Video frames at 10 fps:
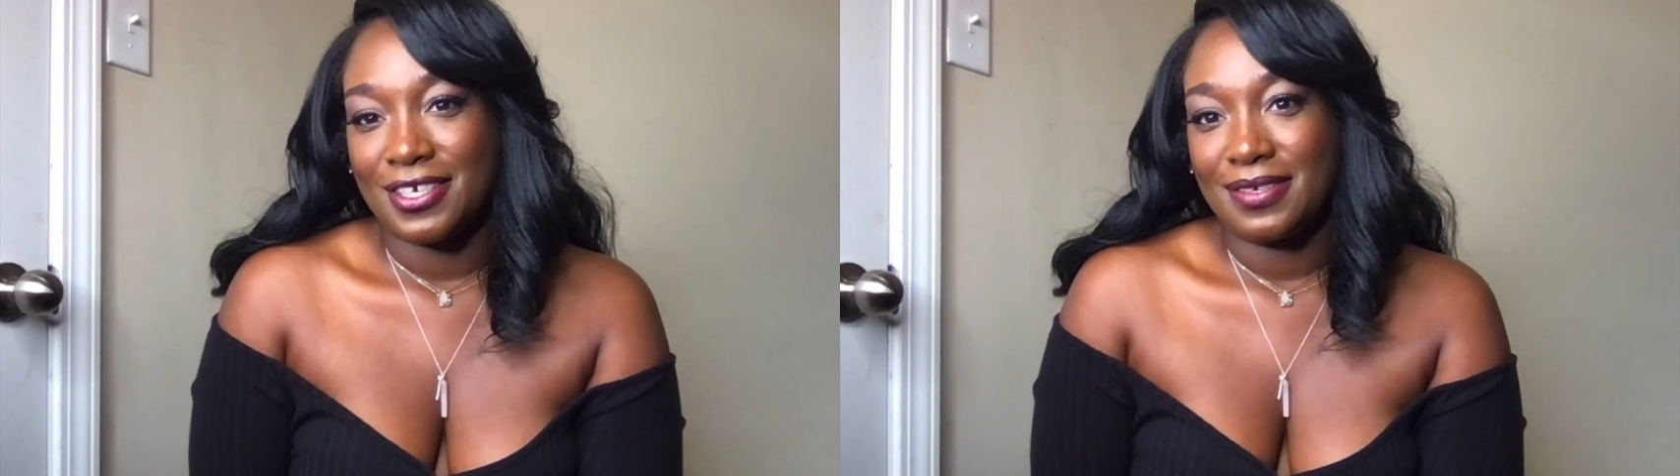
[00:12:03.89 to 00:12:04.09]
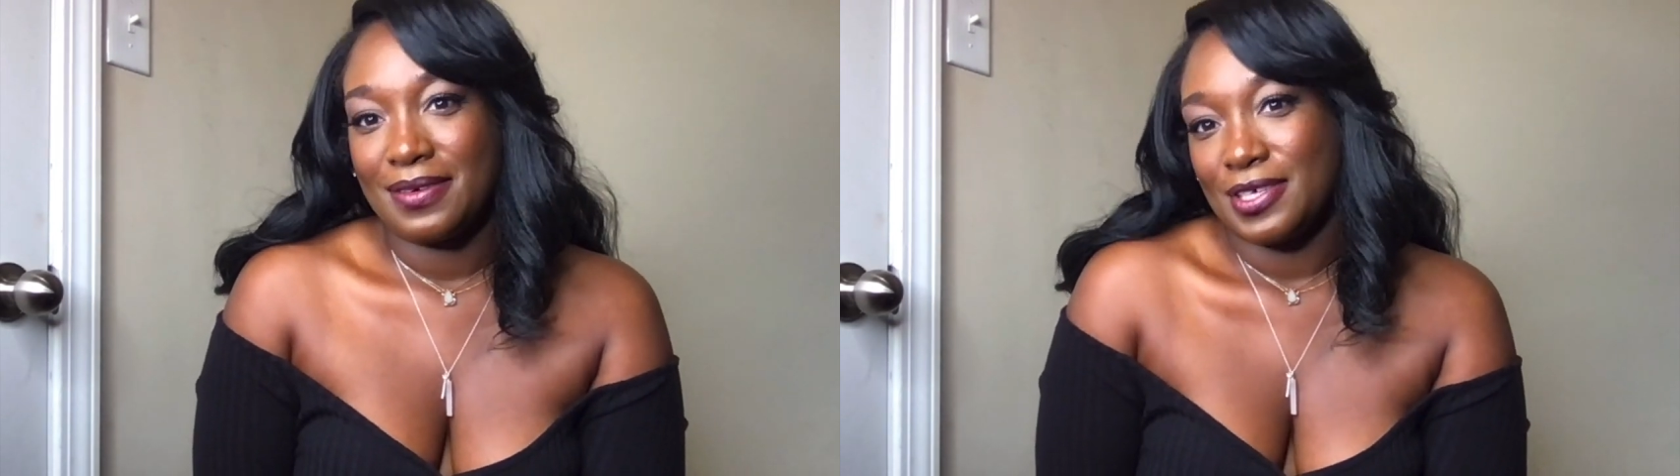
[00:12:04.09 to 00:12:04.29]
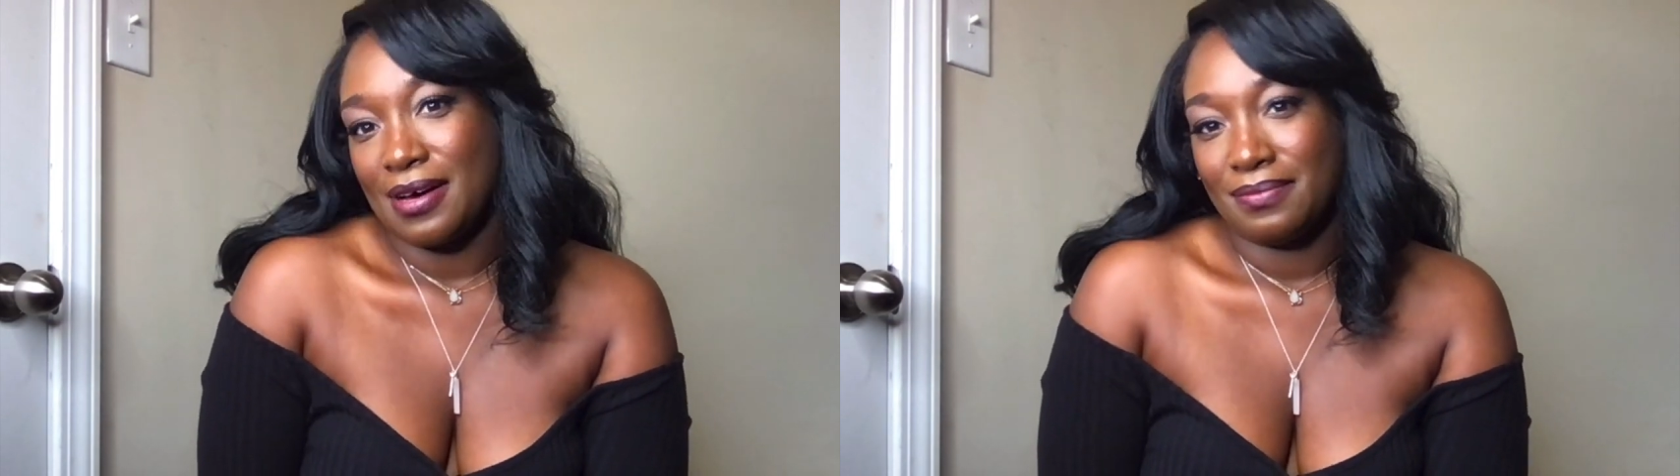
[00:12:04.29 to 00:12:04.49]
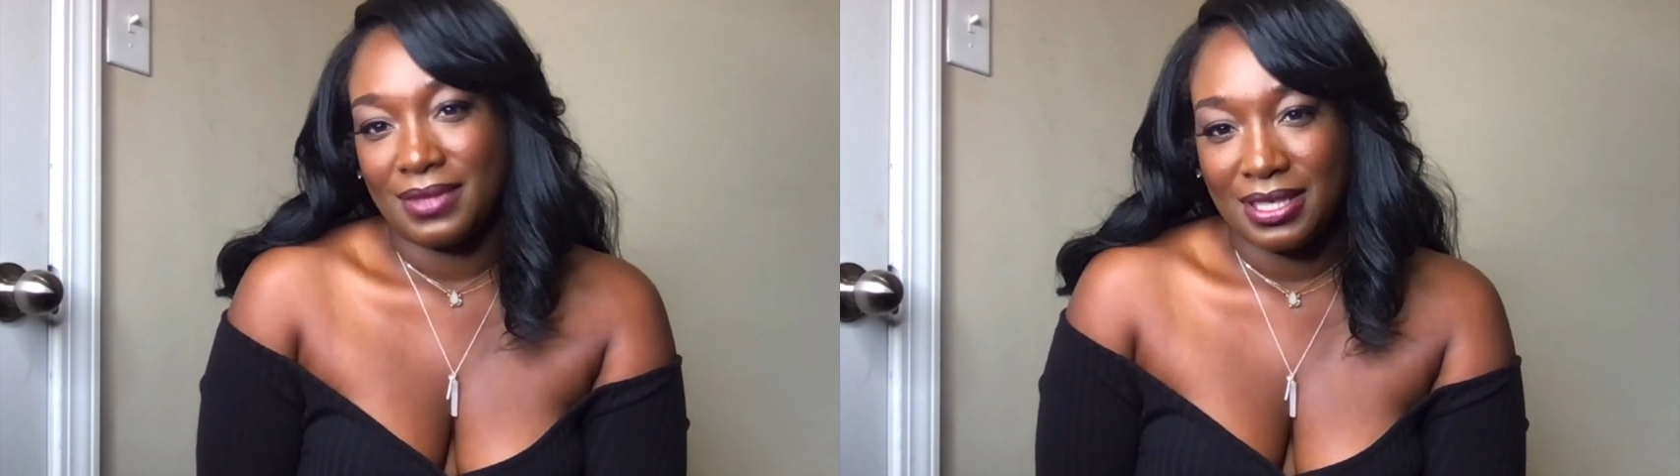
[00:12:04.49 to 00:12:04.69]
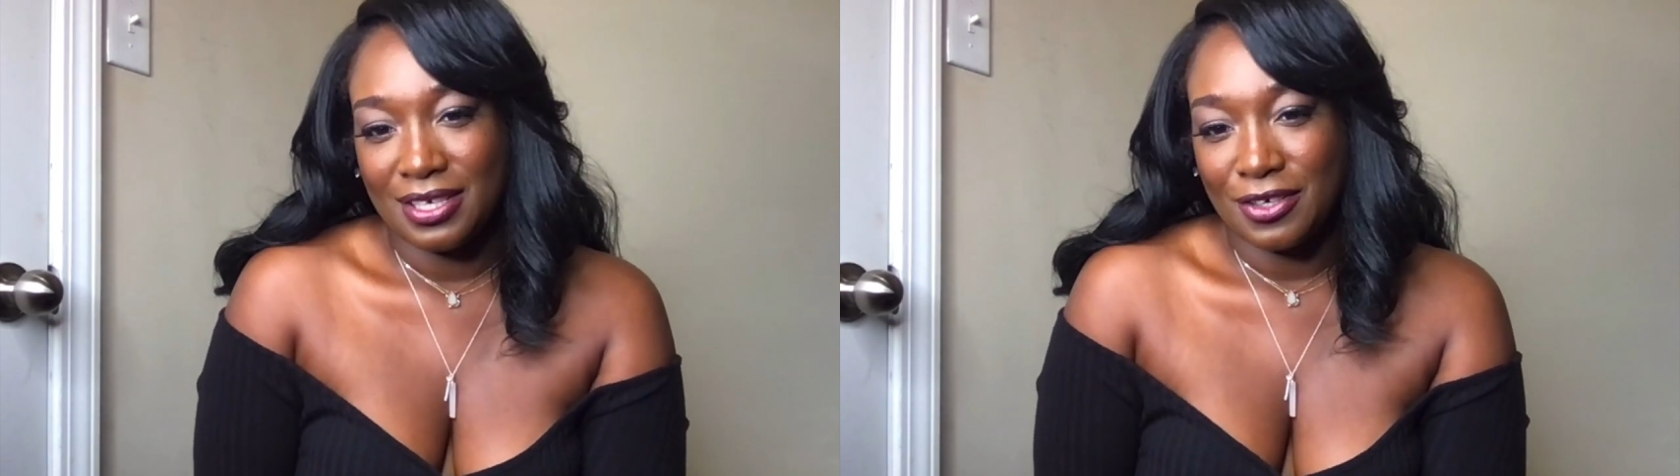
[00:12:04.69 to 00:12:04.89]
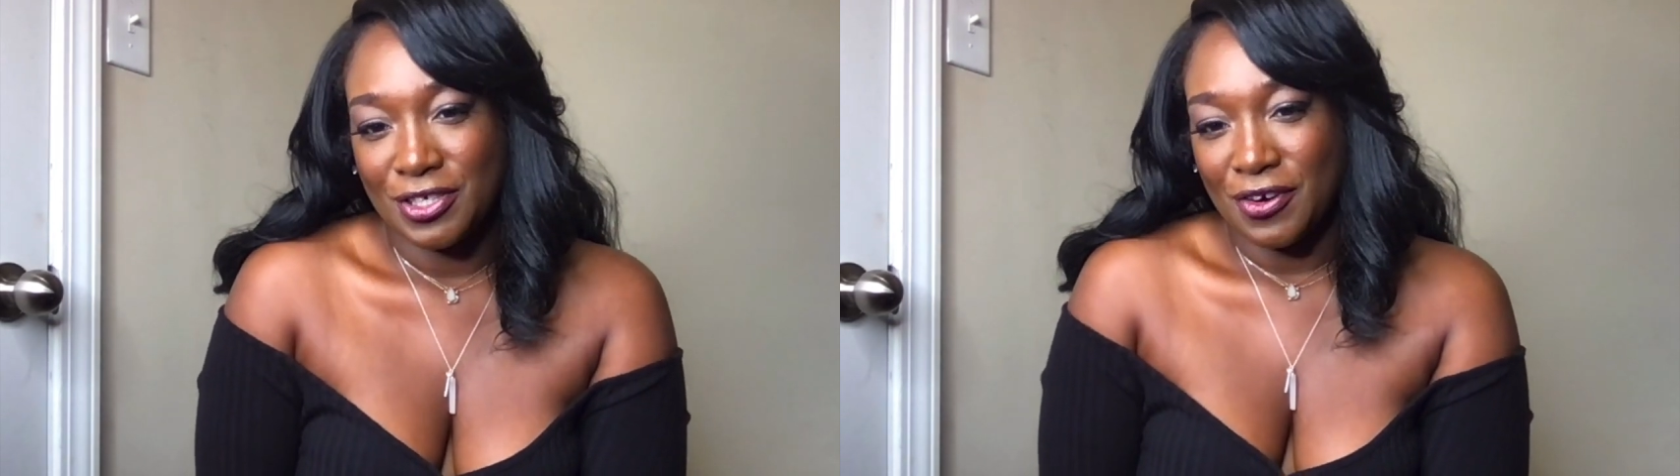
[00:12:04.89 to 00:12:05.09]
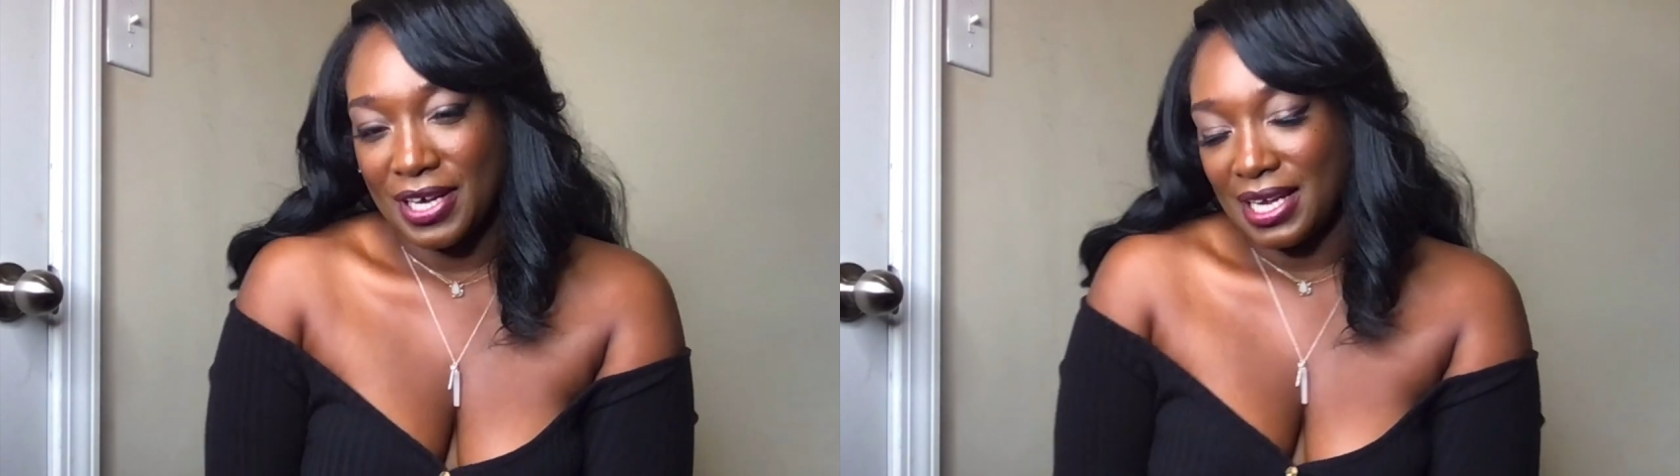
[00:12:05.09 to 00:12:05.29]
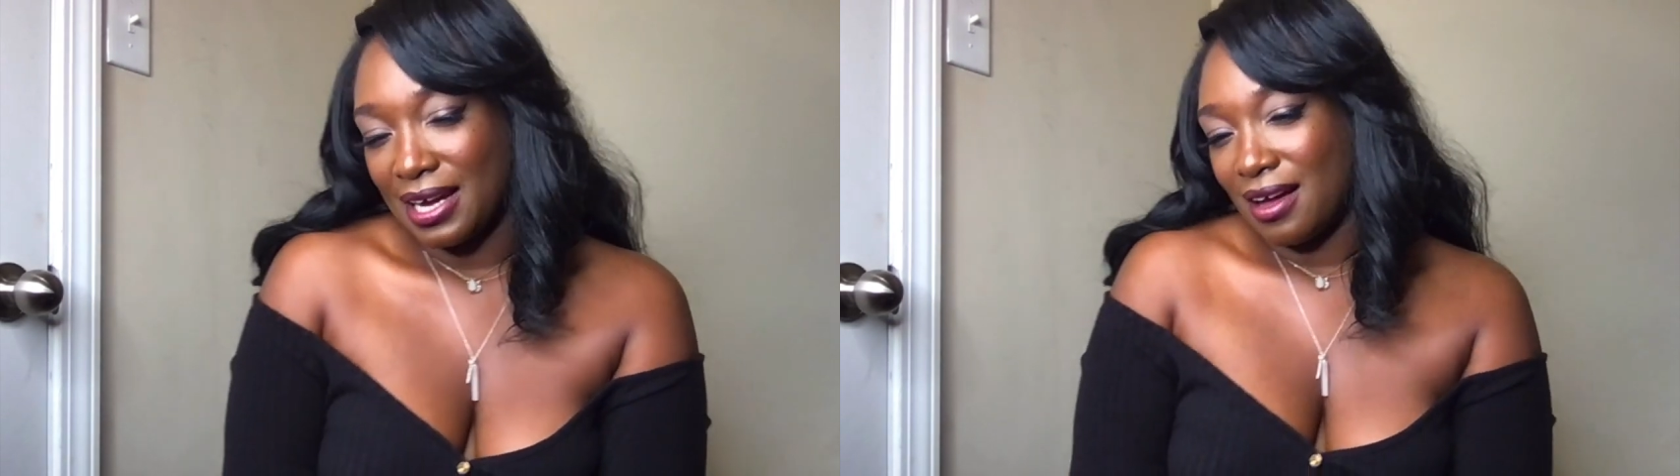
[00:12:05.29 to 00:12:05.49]
So I'm,
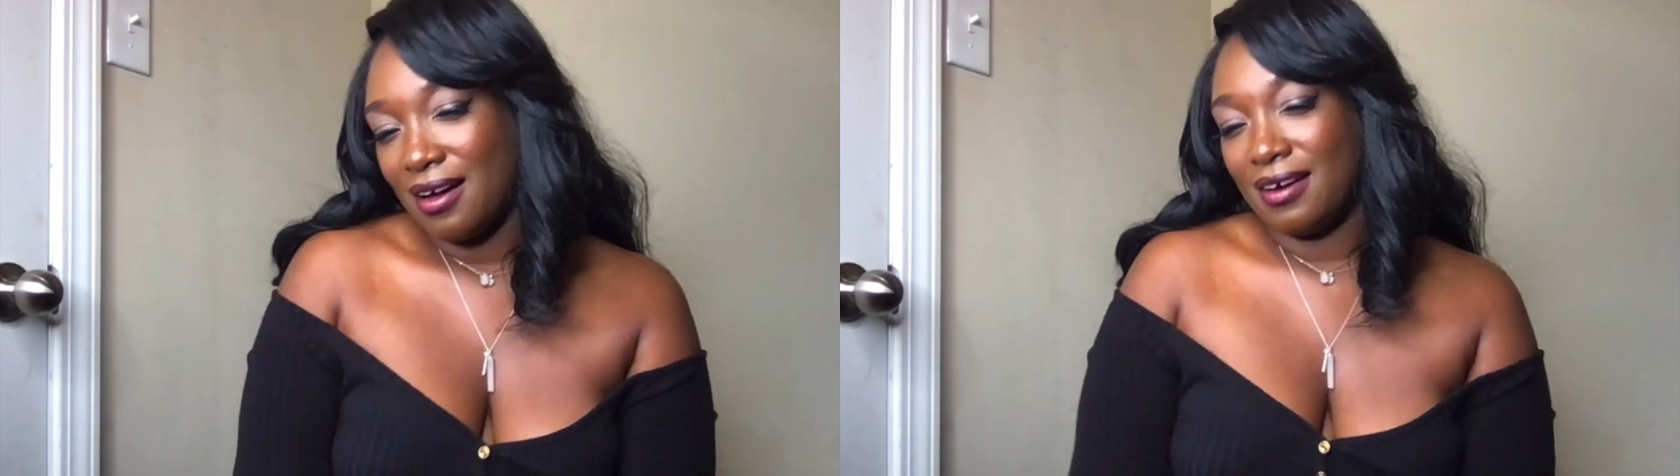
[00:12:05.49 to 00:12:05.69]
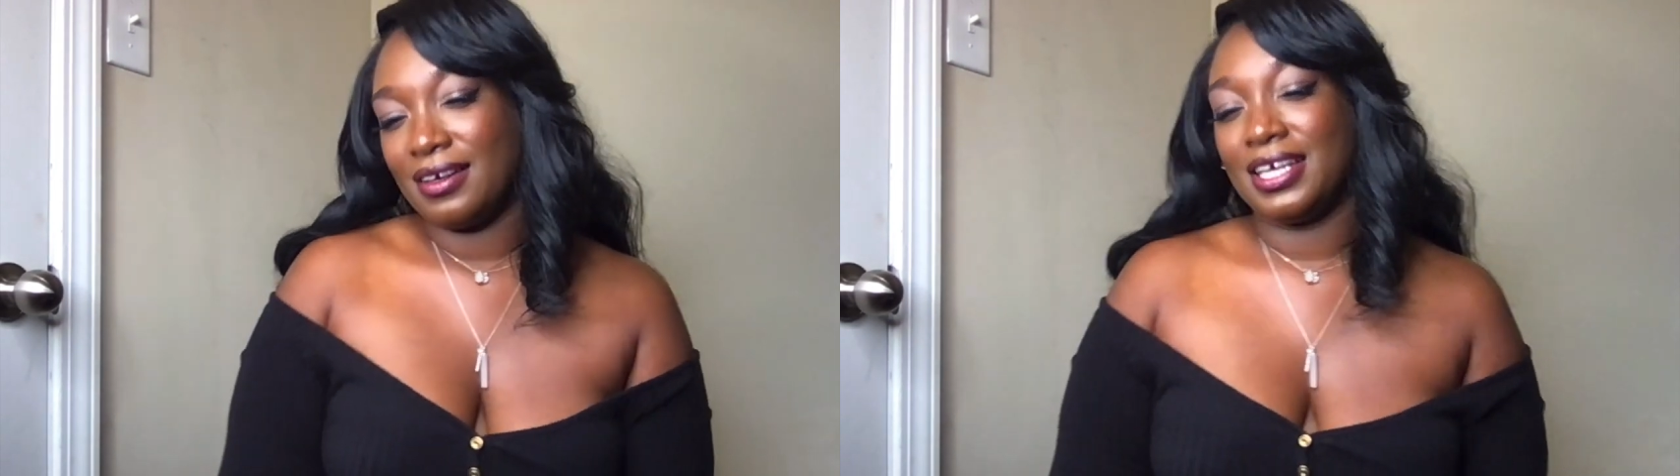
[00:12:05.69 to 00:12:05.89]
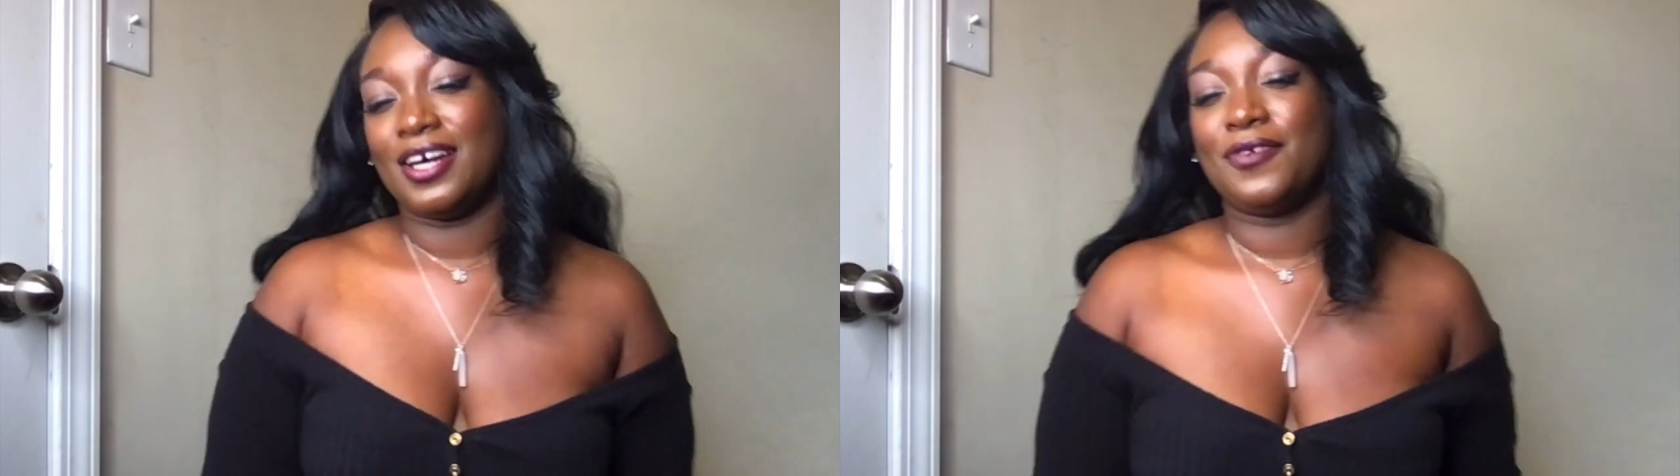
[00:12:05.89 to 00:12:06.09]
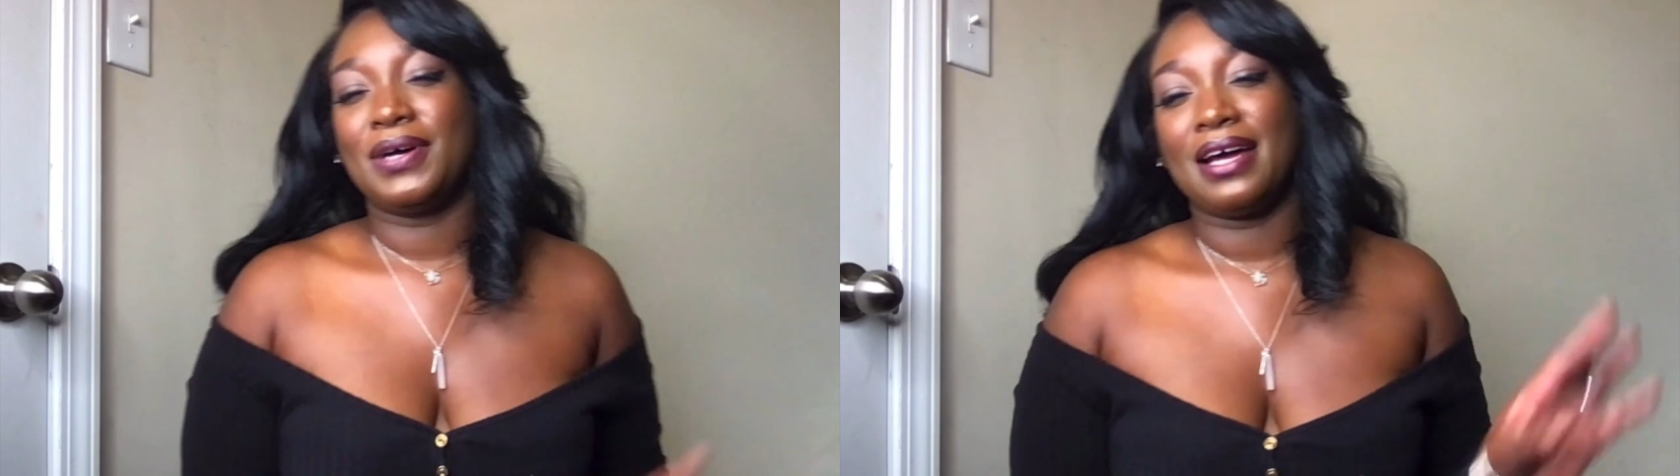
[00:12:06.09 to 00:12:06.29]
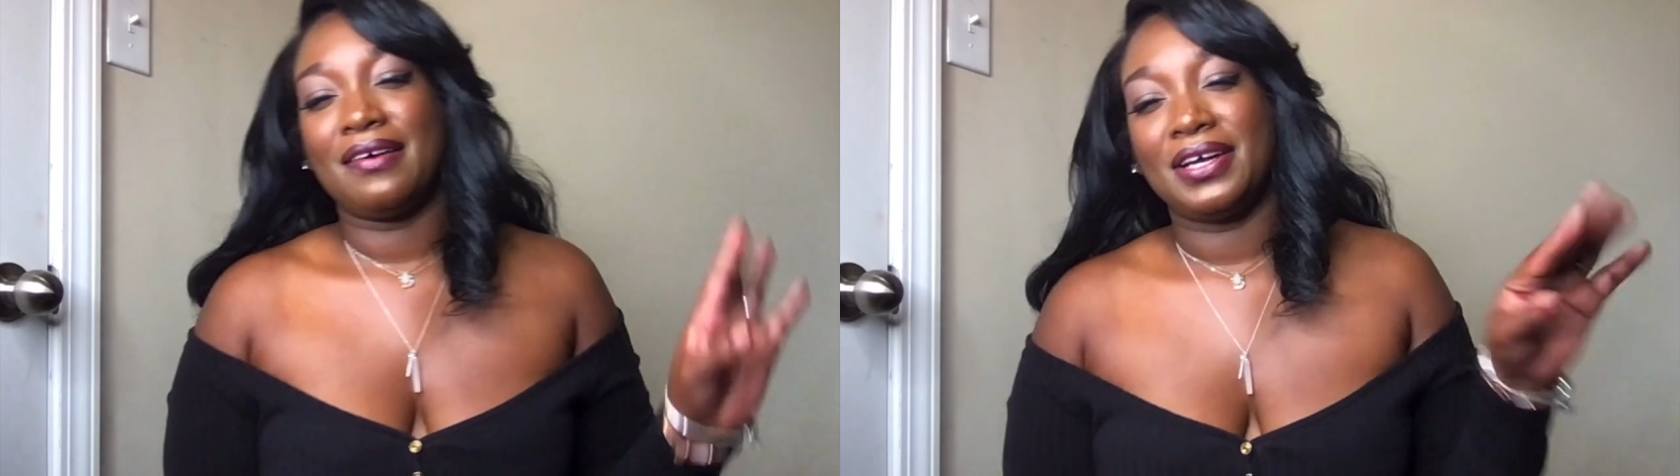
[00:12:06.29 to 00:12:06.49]
joking, like, oh, whatever.